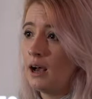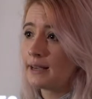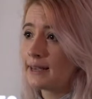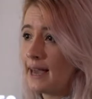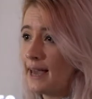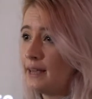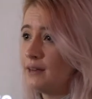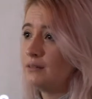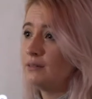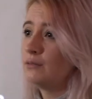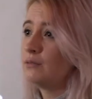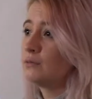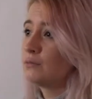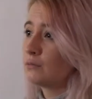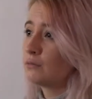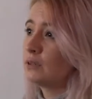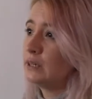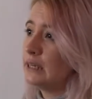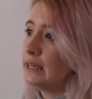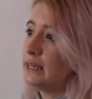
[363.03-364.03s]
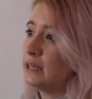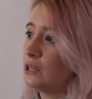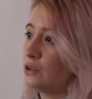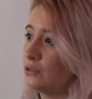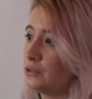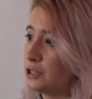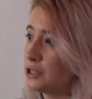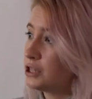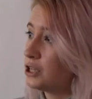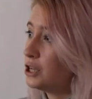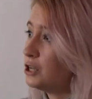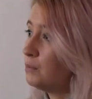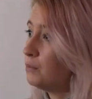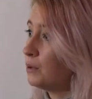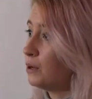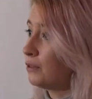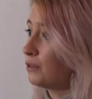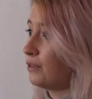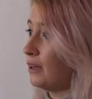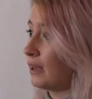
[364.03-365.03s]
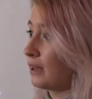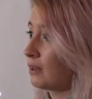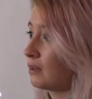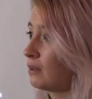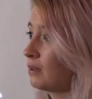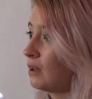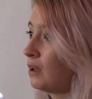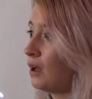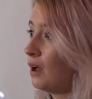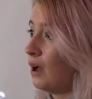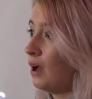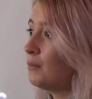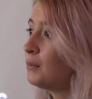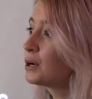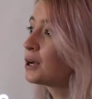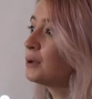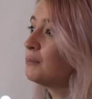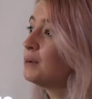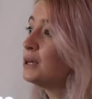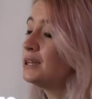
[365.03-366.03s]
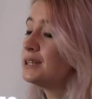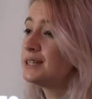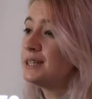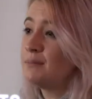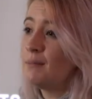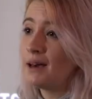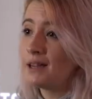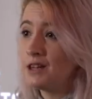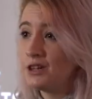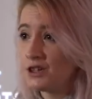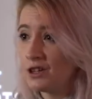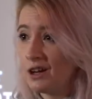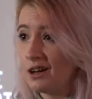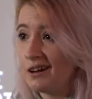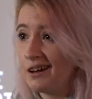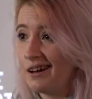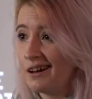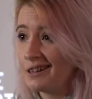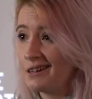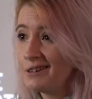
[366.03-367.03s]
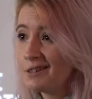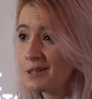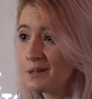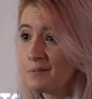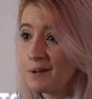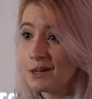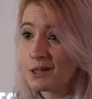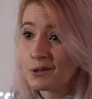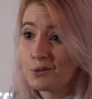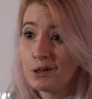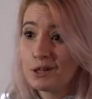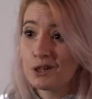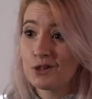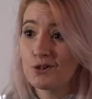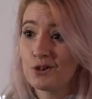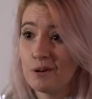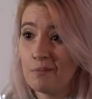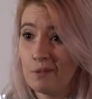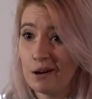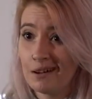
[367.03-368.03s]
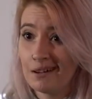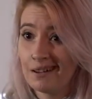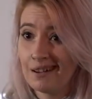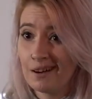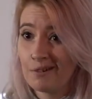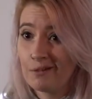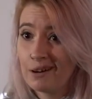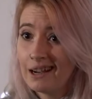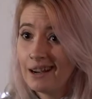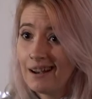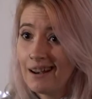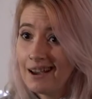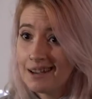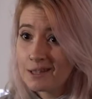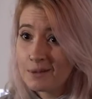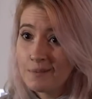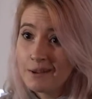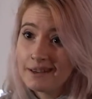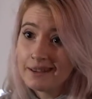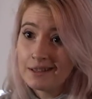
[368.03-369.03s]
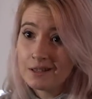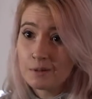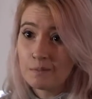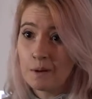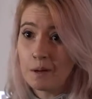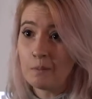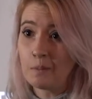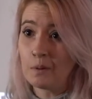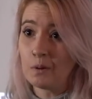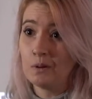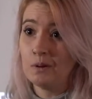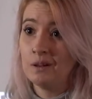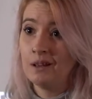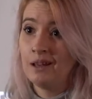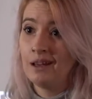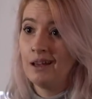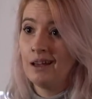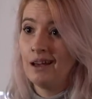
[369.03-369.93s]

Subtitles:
Again, leaning on this human thing. I'm a community manager. I used to be a Twitch streamer. I really like speaking to people.